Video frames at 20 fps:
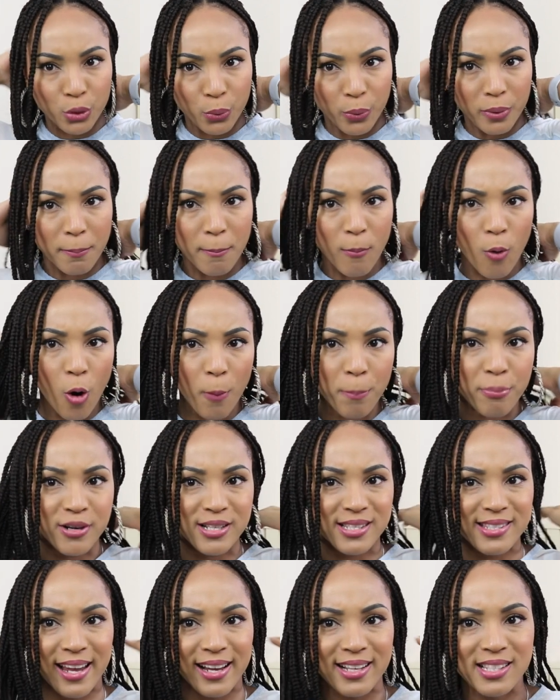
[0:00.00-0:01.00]
doing more
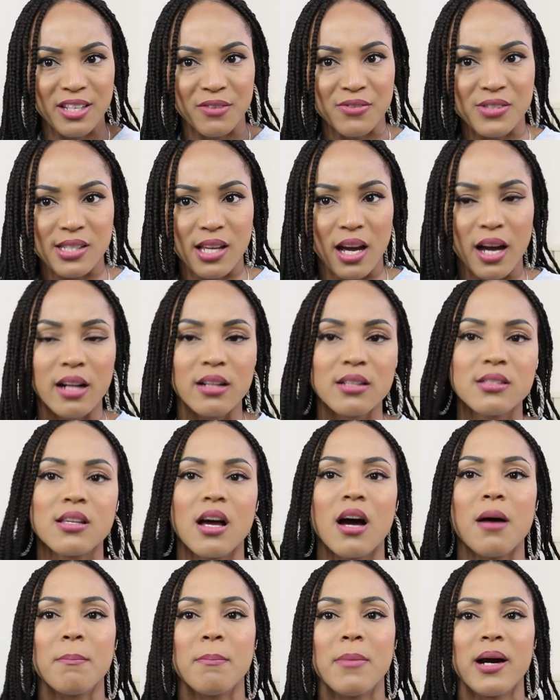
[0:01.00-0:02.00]
protective styles
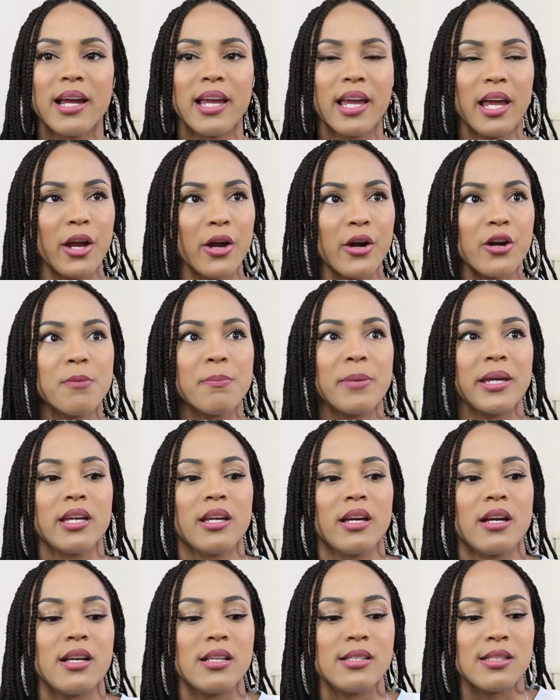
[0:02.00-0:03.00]
on my hair
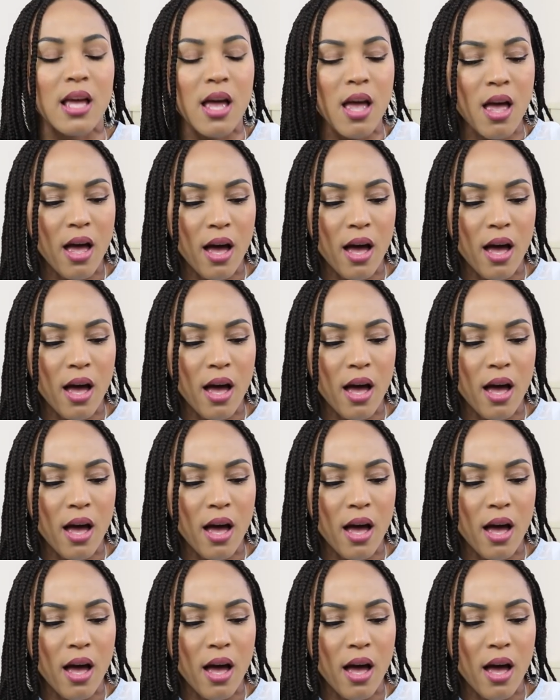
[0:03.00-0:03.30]
because